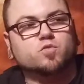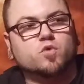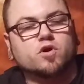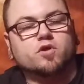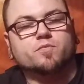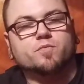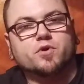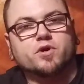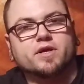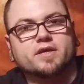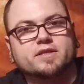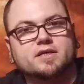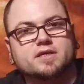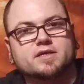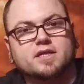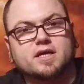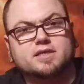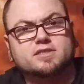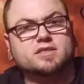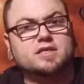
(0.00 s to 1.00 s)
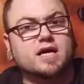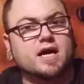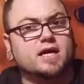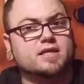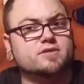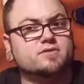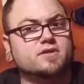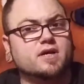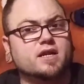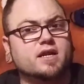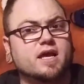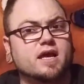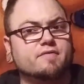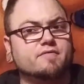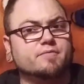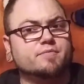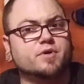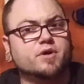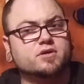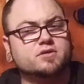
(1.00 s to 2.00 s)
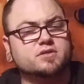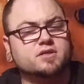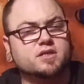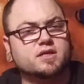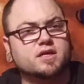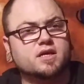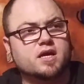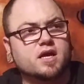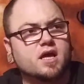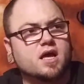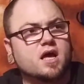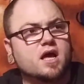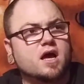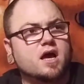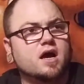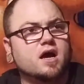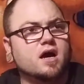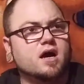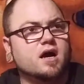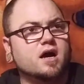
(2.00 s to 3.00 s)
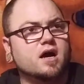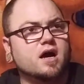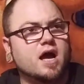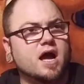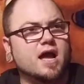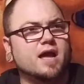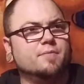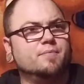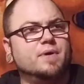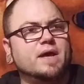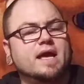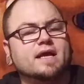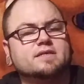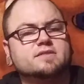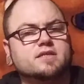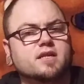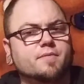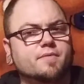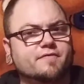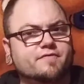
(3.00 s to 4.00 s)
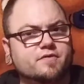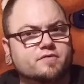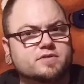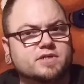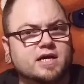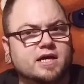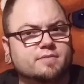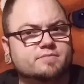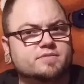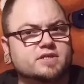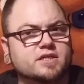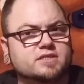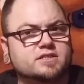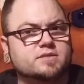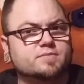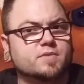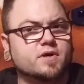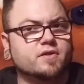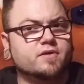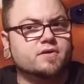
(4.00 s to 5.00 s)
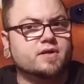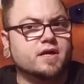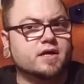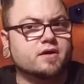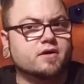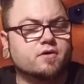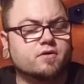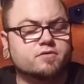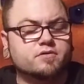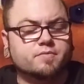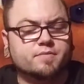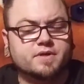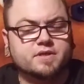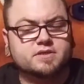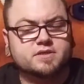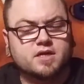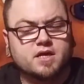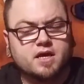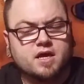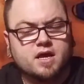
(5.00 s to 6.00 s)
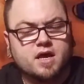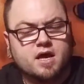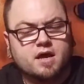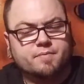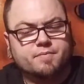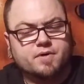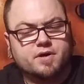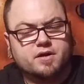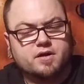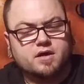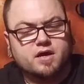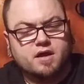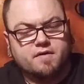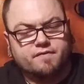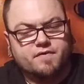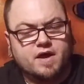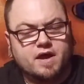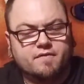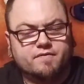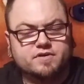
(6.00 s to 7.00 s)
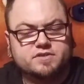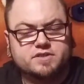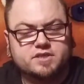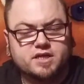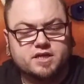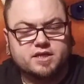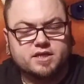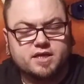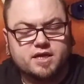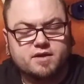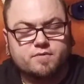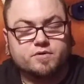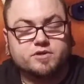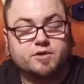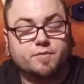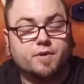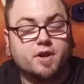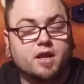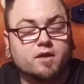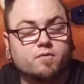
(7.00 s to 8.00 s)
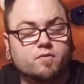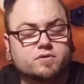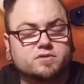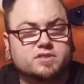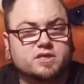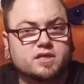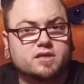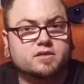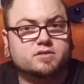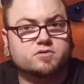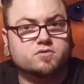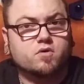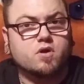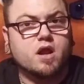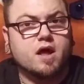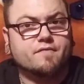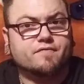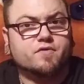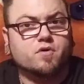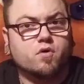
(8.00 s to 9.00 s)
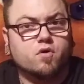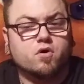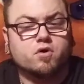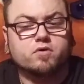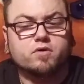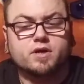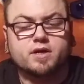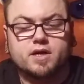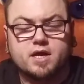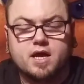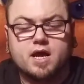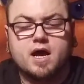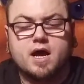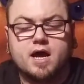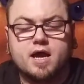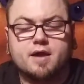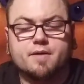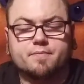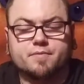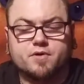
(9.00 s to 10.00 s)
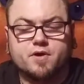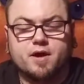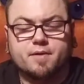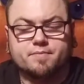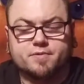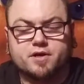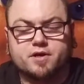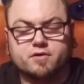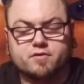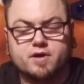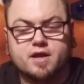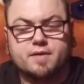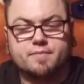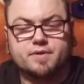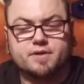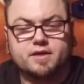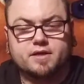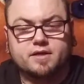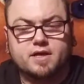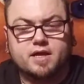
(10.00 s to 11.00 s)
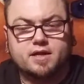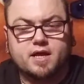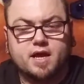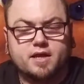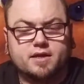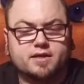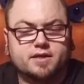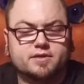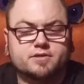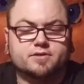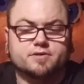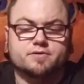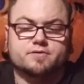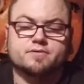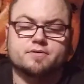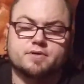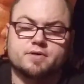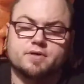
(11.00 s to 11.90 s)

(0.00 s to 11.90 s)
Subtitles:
worth putting in the collection. I do not have it personally. I had passed it up a few times to get some other NECA Ultimates. But if I ever see it again, which I probably won't see it in the store, I have to order it. I'm going to grab it. I need to.